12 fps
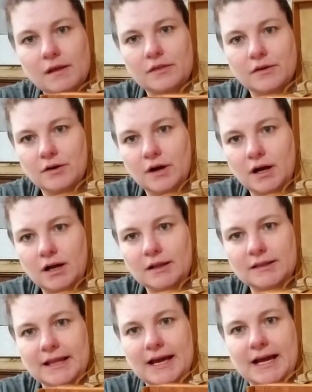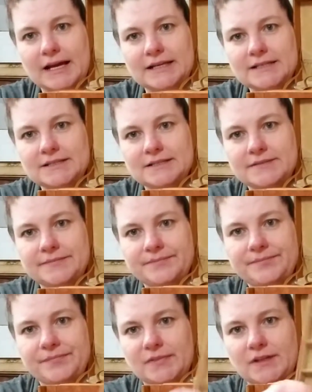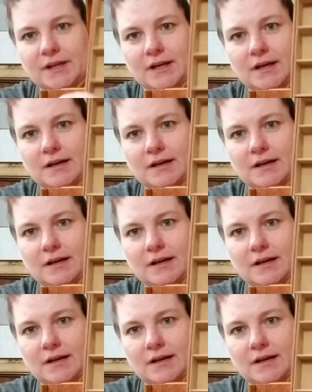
they're all lined. Yeah.